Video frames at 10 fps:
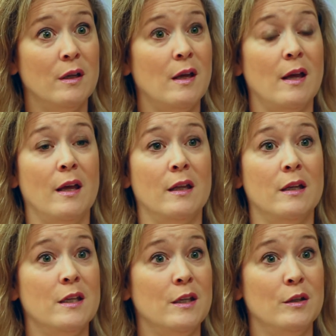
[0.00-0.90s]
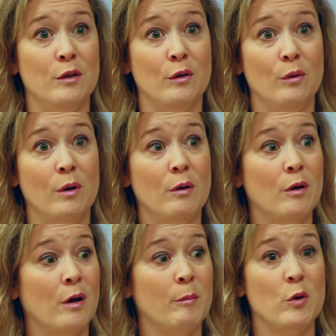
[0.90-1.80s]
And he knew
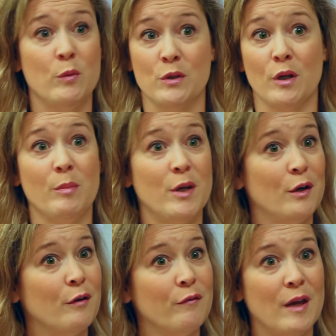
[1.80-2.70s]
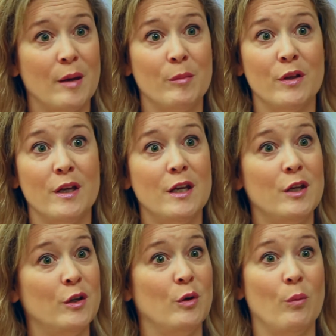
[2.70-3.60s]
who was going to be in our family.
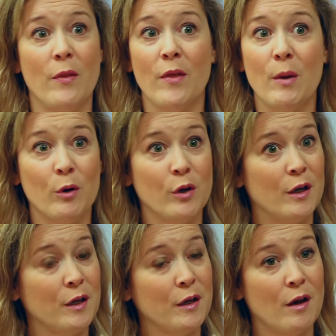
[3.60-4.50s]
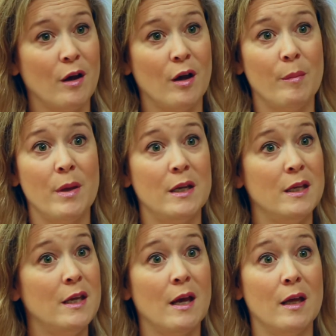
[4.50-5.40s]
He knew when they were going to come, and
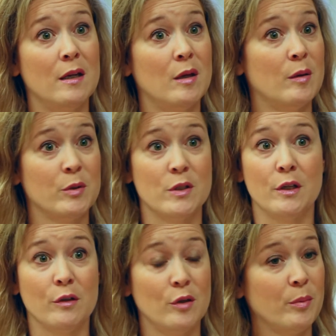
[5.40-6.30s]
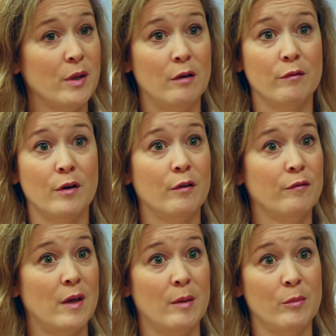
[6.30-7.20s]
he had a particular plan for our
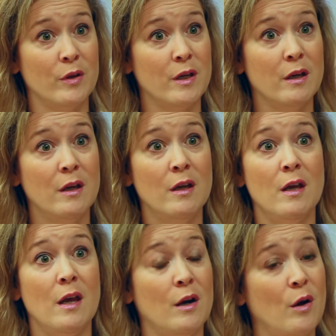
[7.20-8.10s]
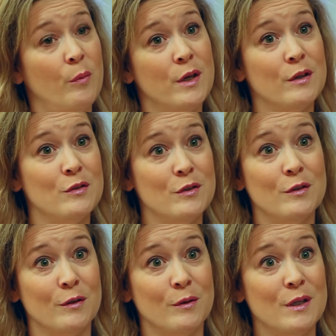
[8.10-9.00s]
family. And all we can
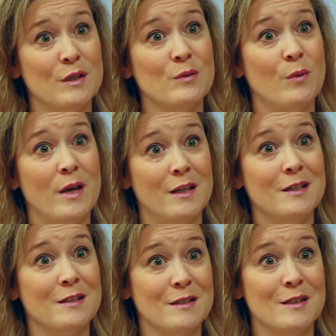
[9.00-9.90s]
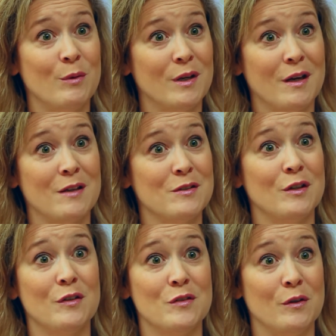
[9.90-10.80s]
do is wait and see what God's
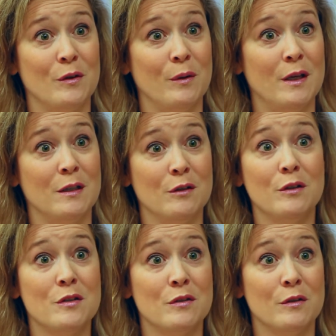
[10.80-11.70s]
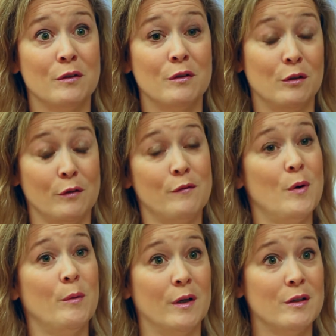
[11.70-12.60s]
going to do and look
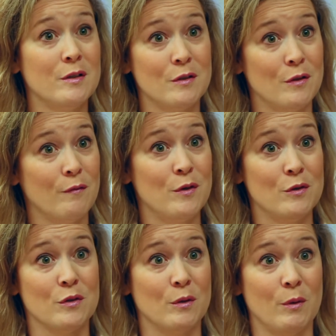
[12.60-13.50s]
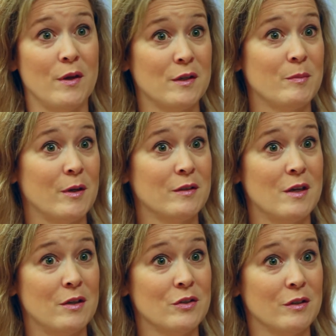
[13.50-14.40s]
forward to the future with
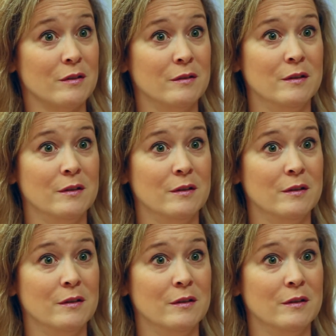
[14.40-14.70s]
expectation.